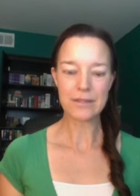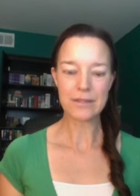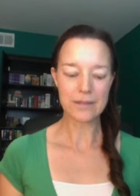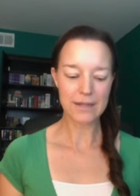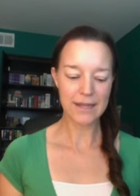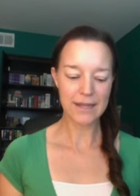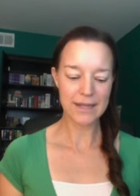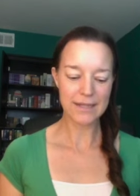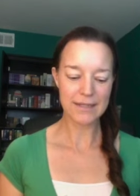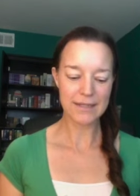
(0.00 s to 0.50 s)

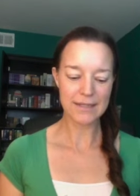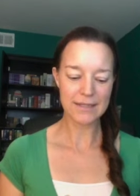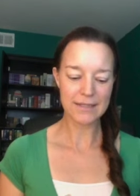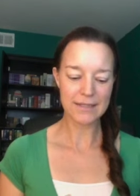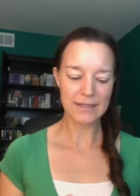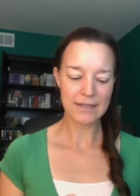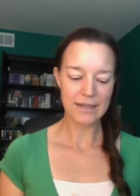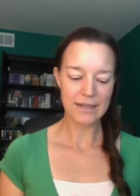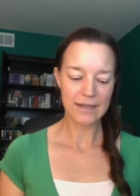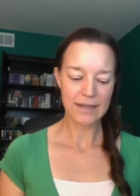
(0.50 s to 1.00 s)

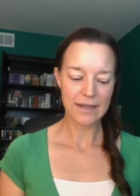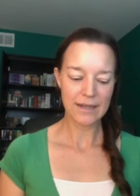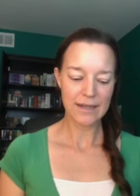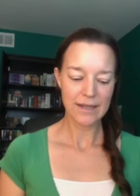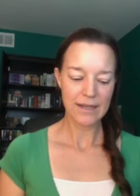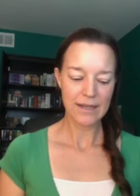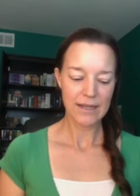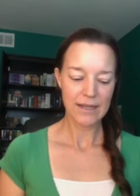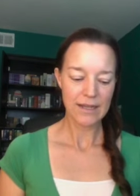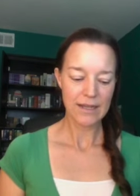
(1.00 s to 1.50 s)
It's
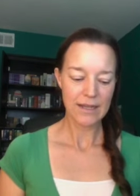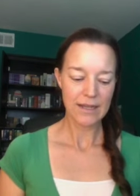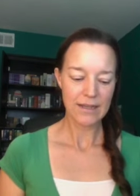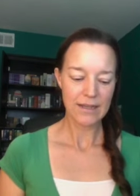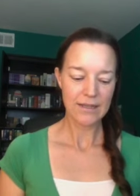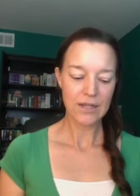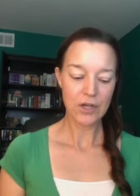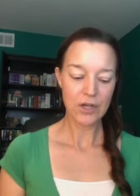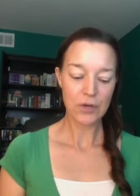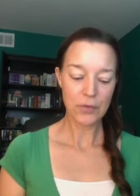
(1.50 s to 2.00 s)

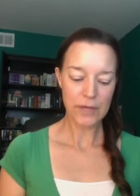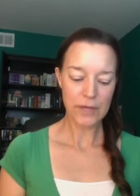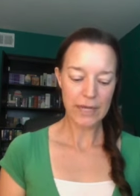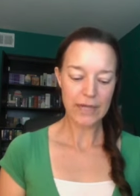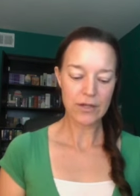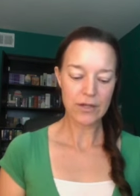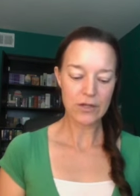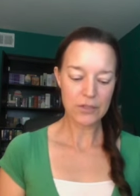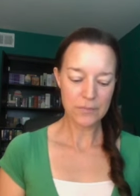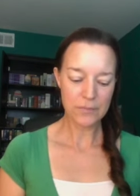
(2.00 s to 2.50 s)
the
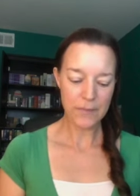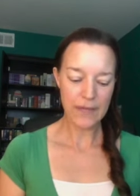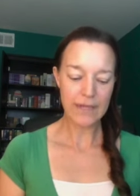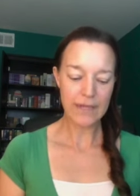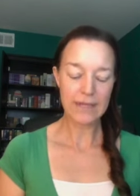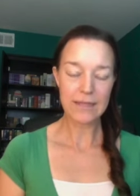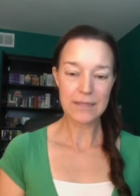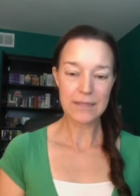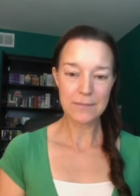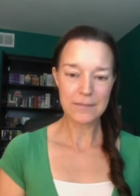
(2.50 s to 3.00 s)
creators made
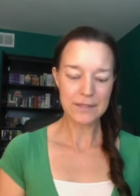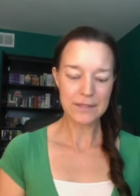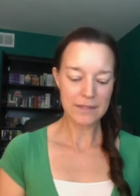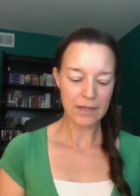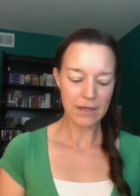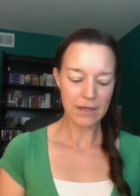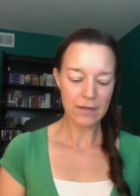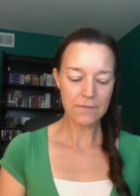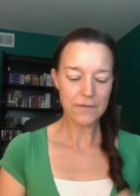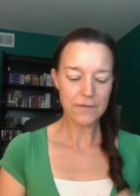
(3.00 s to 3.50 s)
it
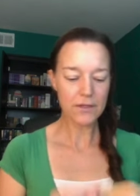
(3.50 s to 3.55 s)
themselves.